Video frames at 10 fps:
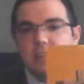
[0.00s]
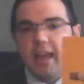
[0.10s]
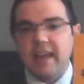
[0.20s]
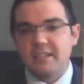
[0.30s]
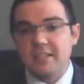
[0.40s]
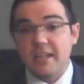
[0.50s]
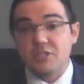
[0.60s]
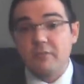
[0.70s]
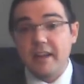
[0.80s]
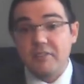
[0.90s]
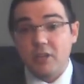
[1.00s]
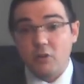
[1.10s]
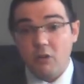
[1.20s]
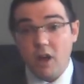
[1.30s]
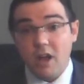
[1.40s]
Yes, that's right, the
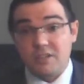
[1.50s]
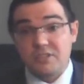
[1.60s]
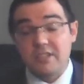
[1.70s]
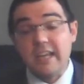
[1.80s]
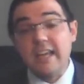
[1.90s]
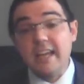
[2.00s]
cross.